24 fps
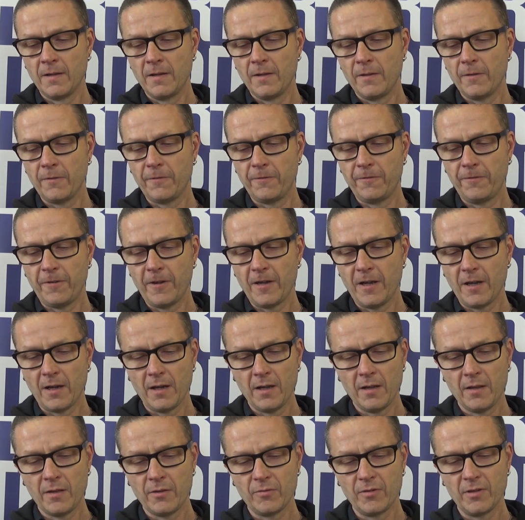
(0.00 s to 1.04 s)
the fear,
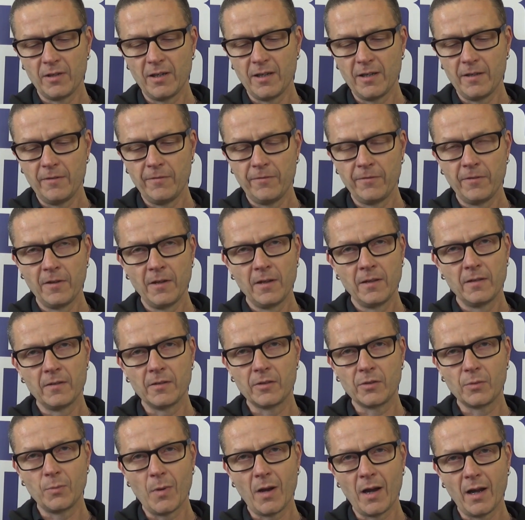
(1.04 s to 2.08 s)
the relief, the
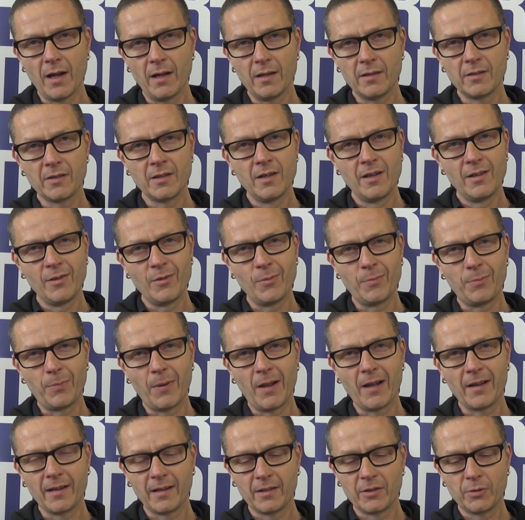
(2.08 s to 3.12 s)
smiles, the
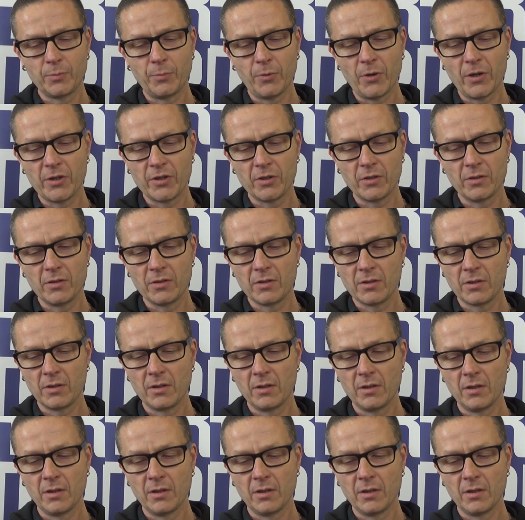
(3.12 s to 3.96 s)
blank expressions.